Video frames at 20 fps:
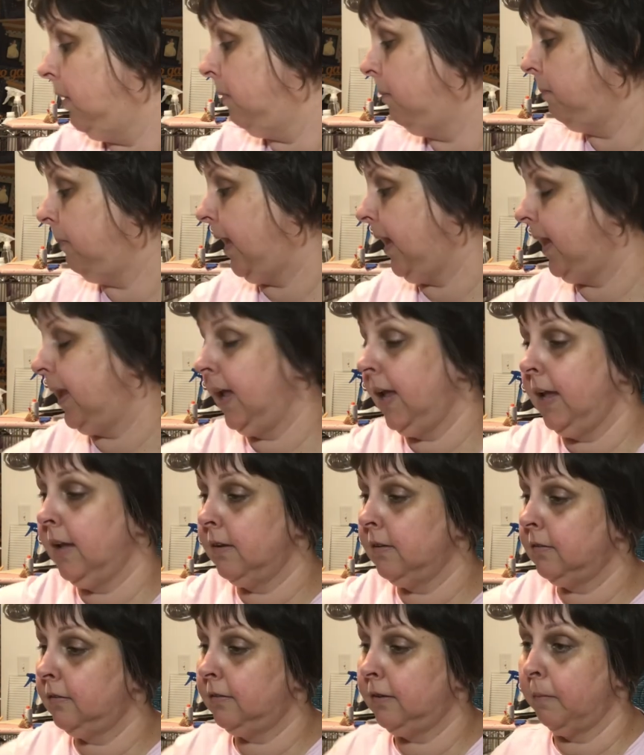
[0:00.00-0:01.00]

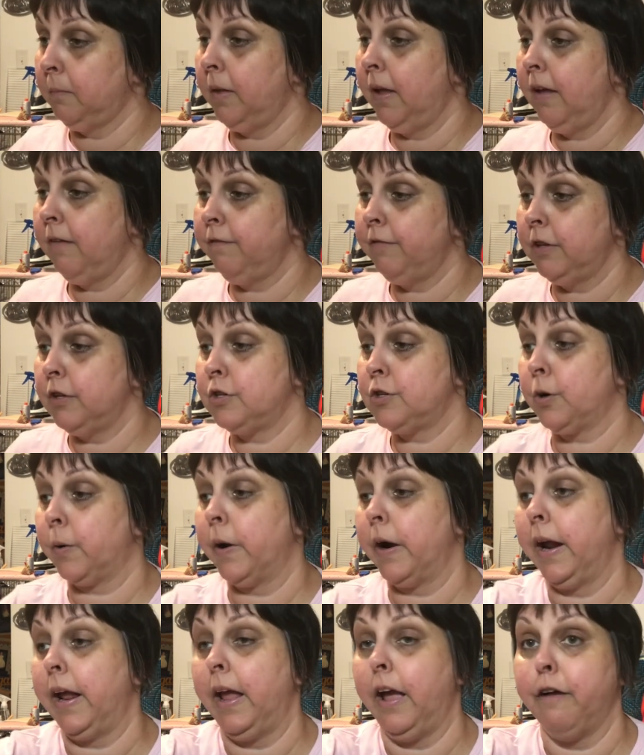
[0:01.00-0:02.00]
making some
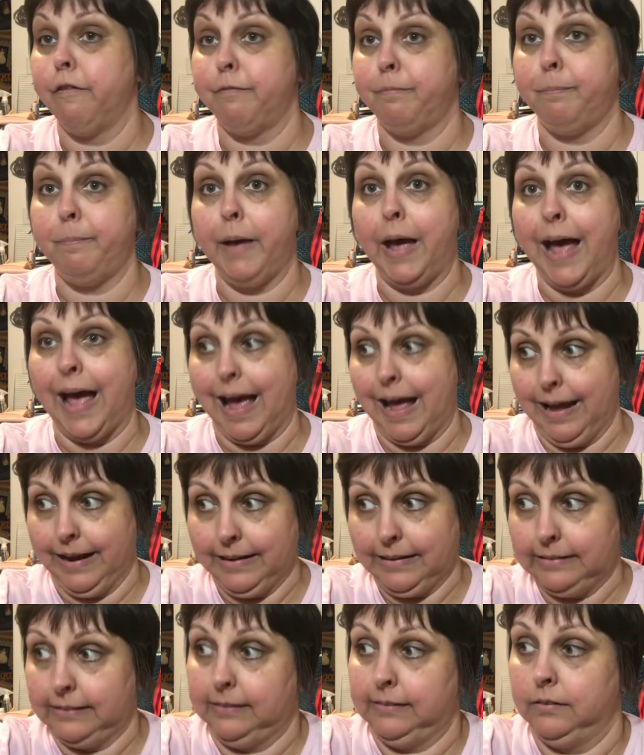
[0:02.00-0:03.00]
inventory of
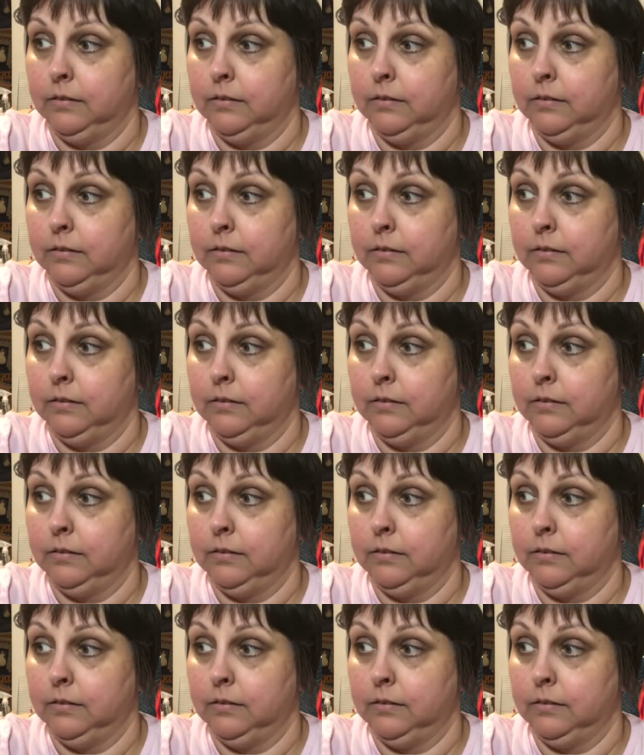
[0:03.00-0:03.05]
bags